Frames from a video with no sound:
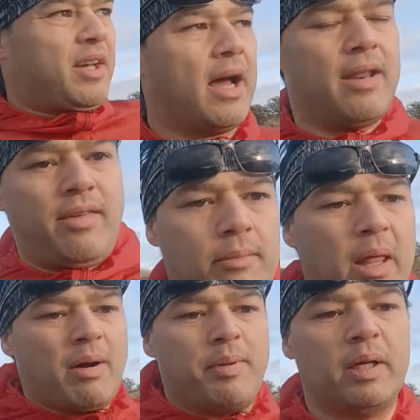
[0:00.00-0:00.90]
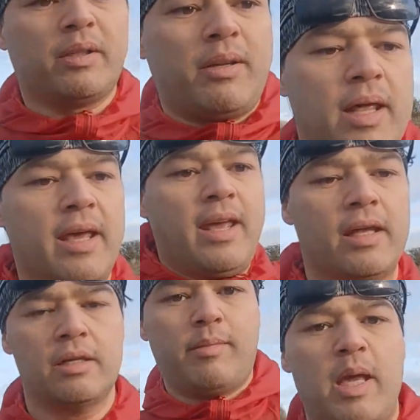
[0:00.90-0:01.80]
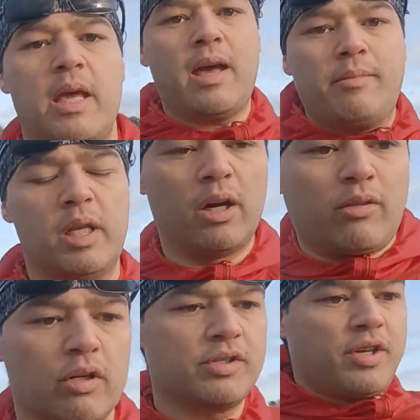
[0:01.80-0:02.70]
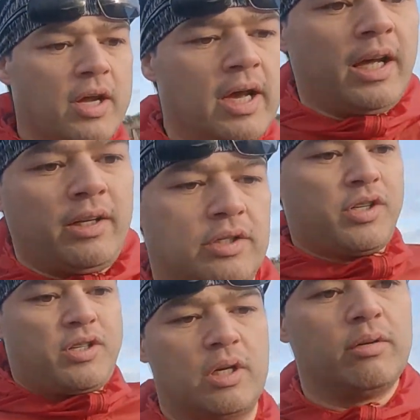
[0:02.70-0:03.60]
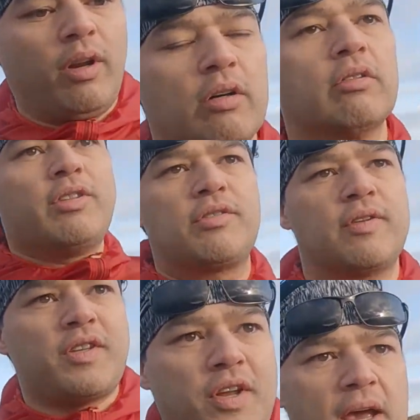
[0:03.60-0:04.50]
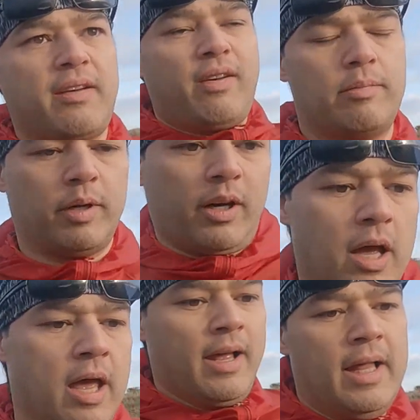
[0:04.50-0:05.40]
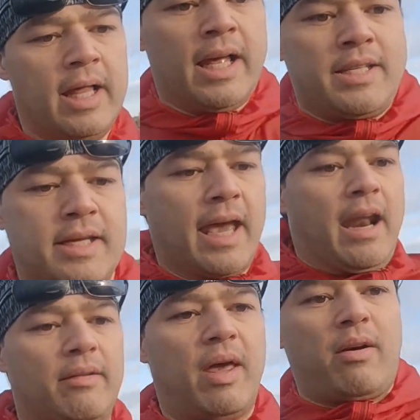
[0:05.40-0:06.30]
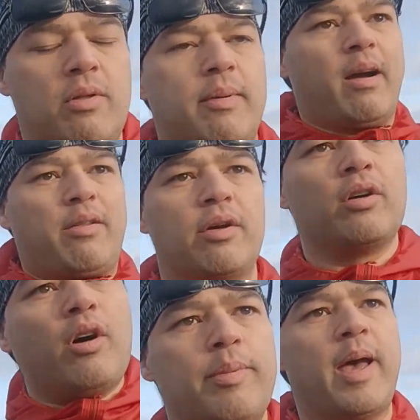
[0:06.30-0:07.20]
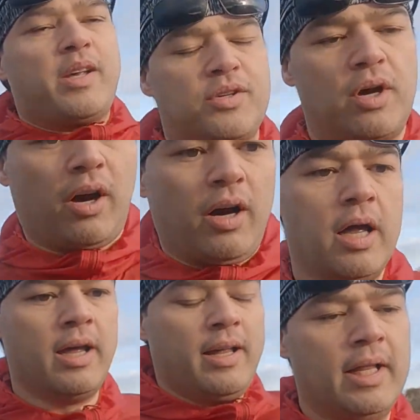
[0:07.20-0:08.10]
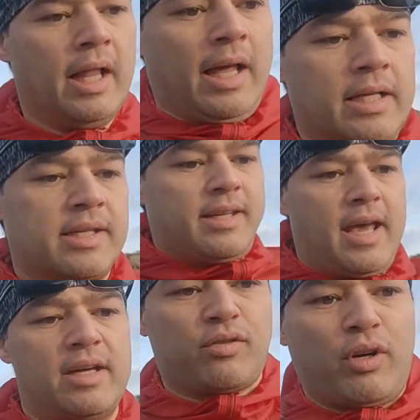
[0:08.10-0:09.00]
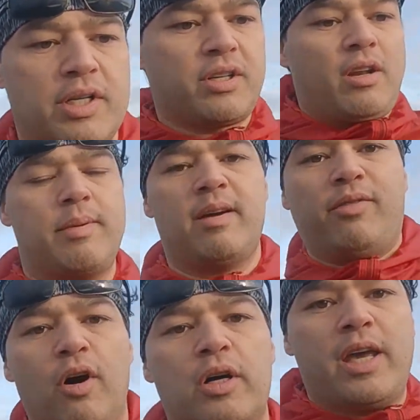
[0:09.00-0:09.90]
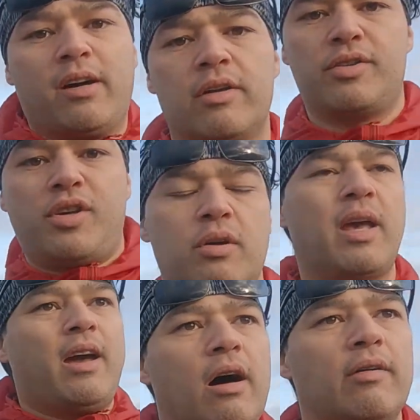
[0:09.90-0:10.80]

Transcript: the kind of thing I'm now building into me long runs, not just doing long runs for the sake of it, but to get out there with marathon goal pace. So today's run is going to be a 4k on and 2k